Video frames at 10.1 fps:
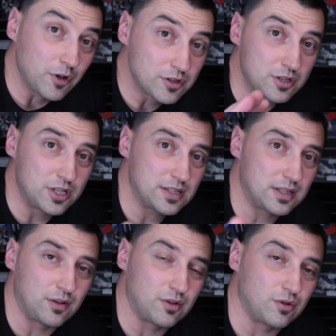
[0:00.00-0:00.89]
not
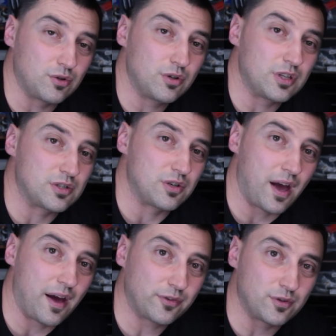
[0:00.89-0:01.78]
suggesting you do this, you
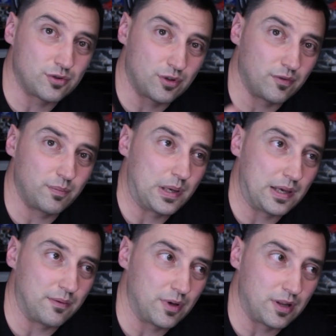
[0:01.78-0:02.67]
have to sort of
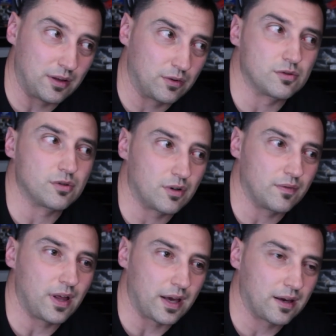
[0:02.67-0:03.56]
be willing to sort
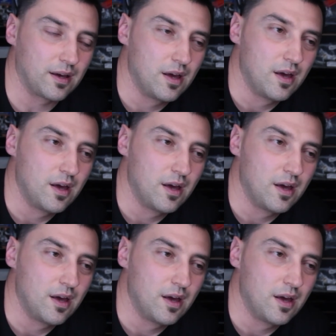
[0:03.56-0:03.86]
of like